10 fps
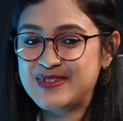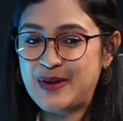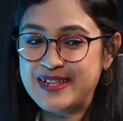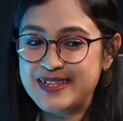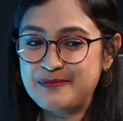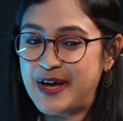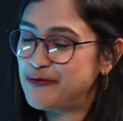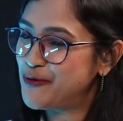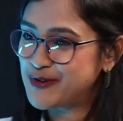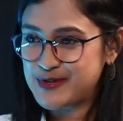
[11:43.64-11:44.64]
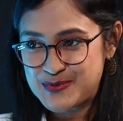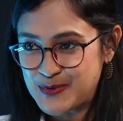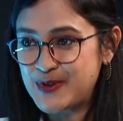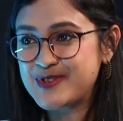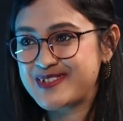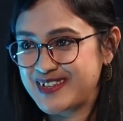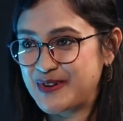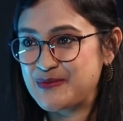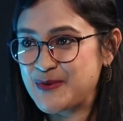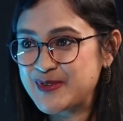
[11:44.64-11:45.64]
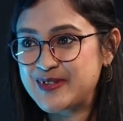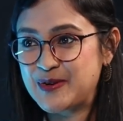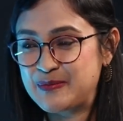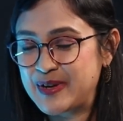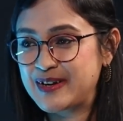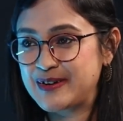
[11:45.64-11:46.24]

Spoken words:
So I think my focus was, you know, mostly on being